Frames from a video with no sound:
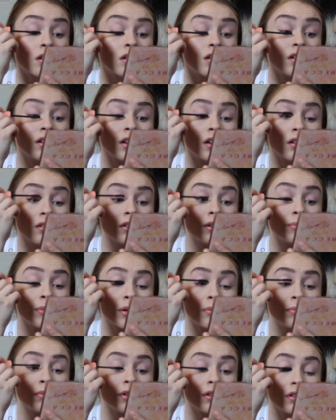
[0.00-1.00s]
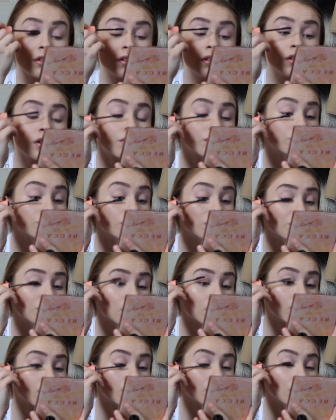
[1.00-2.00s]
Oh, I don't remember. You know which one I'm
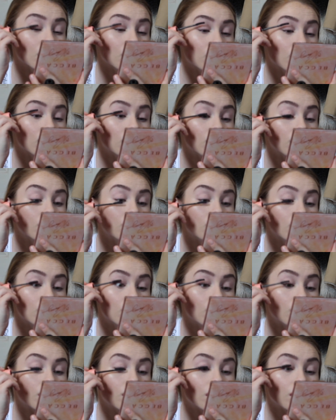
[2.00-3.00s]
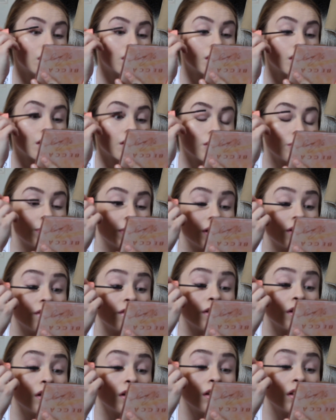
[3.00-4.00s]
talking about. The other
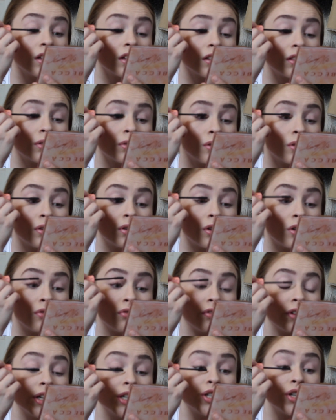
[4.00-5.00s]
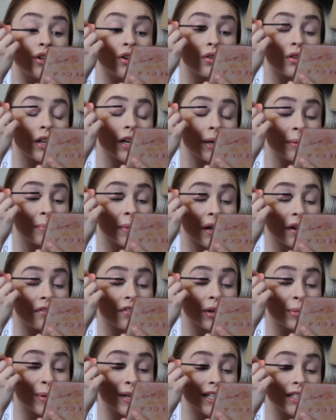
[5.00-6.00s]
Benefit, like the original like
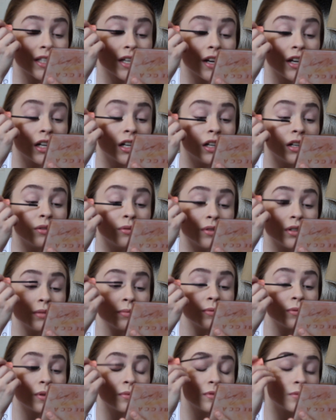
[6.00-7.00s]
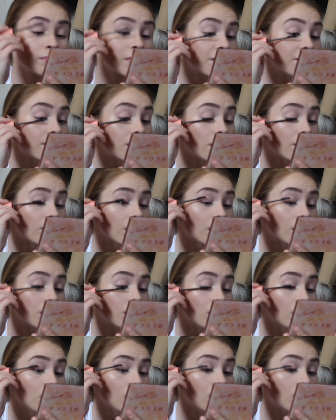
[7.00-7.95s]
Benefit mascara would be my favorite.